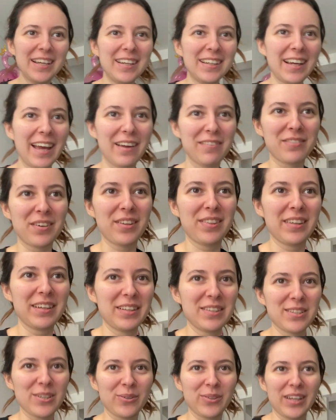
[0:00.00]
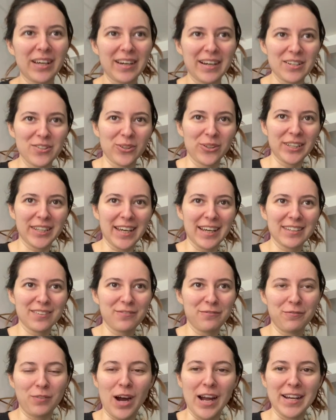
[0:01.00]
everything so that I don't get
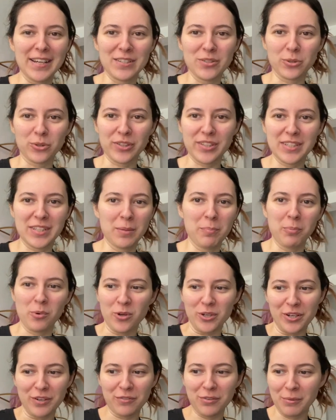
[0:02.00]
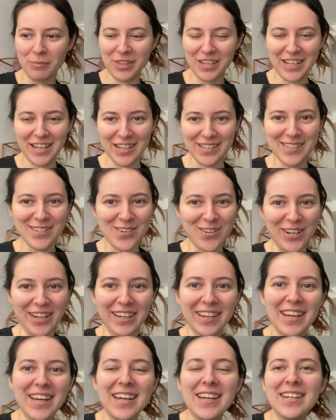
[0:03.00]
fined or deported from the
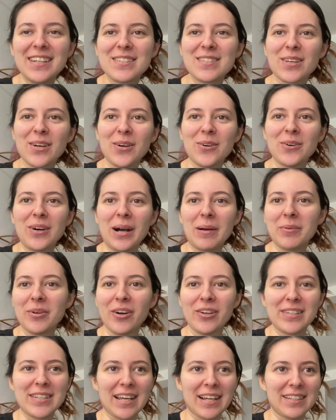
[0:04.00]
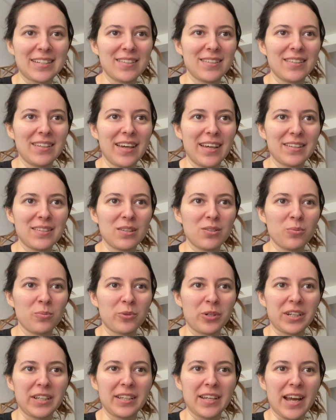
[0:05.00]
country. So I'm contacting Etsy
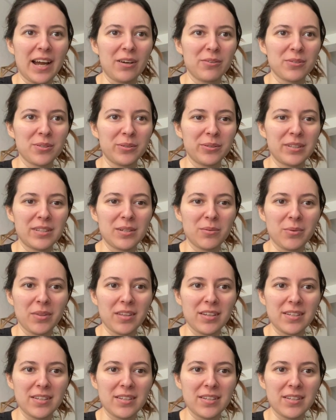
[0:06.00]
support now, so let's see what they